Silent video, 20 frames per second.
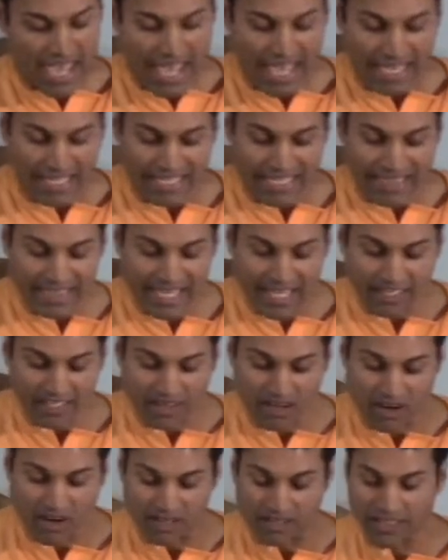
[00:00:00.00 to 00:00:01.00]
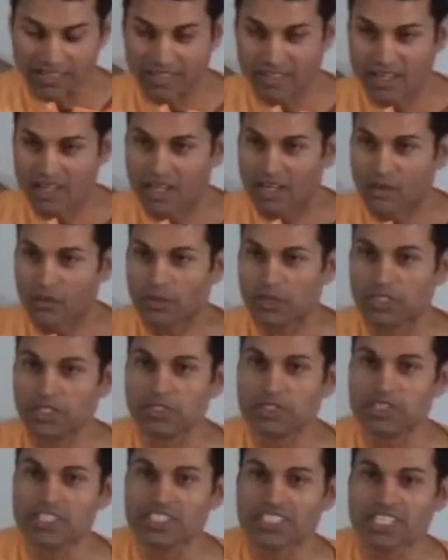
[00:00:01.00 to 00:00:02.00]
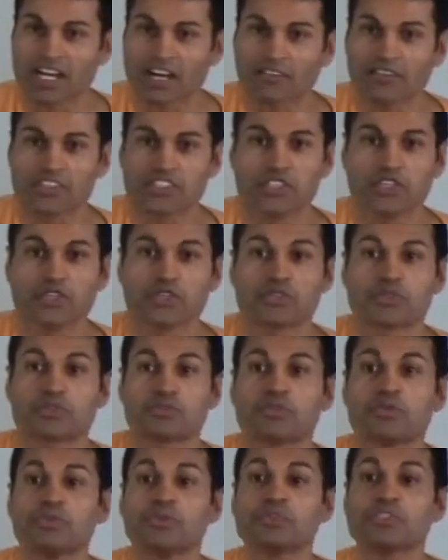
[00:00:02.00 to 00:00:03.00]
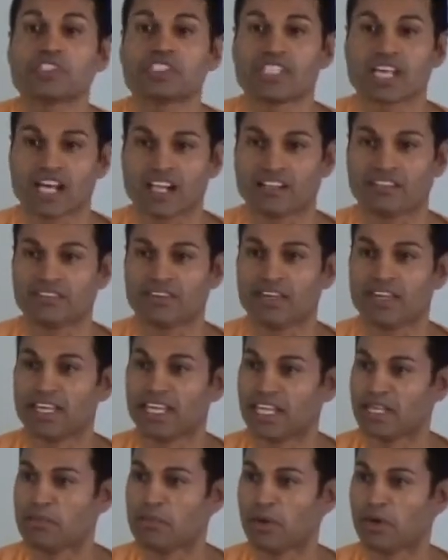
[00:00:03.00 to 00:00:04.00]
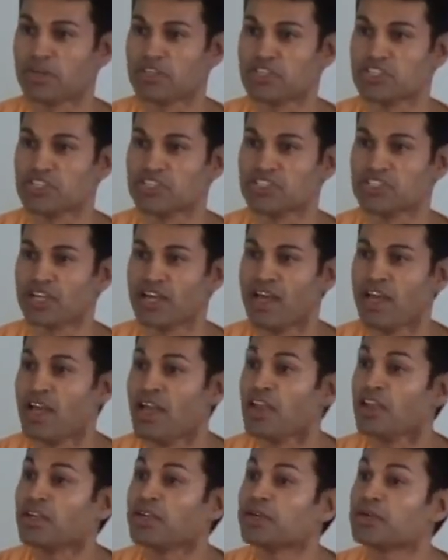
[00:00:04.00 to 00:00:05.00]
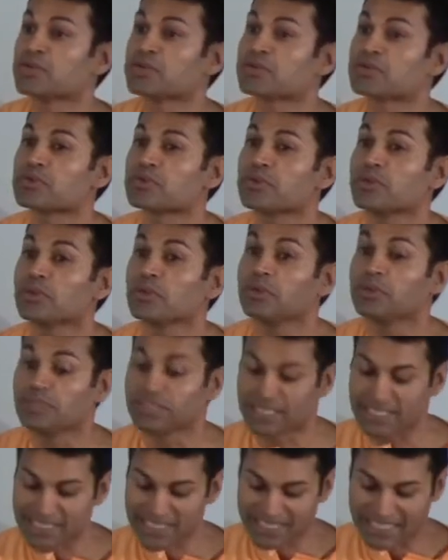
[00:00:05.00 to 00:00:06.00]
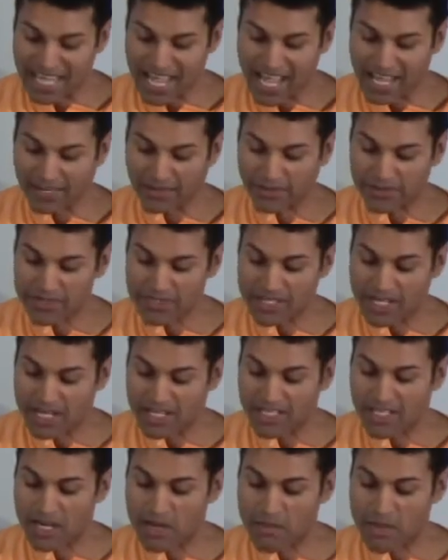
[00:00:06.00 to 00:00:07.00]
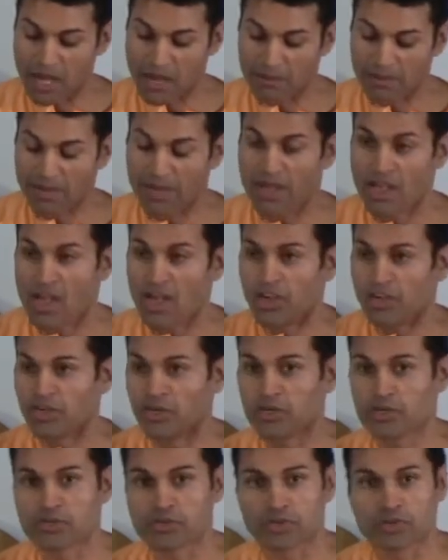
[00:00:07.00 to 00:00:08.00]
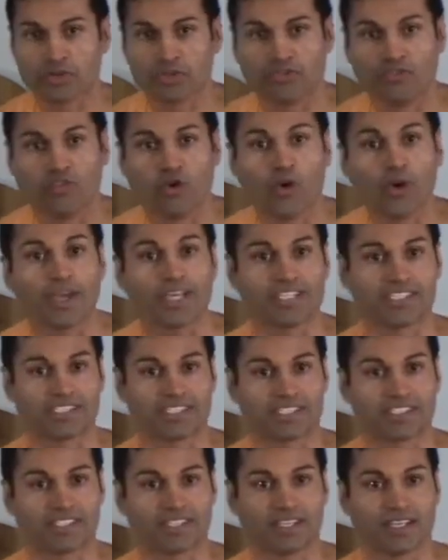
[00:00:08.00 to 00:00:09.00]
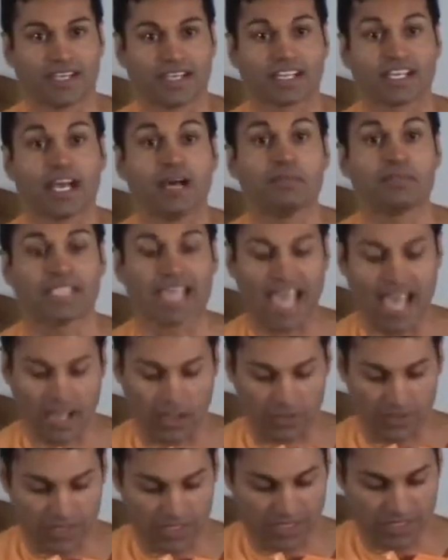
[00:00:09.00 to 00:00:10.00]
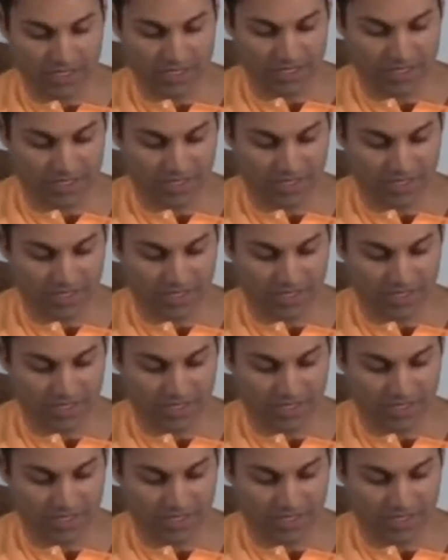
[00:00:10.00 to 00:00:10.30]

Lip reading: And in that calling, what you discover is your true self emerges. Your true desires come up. Your true voice comes out.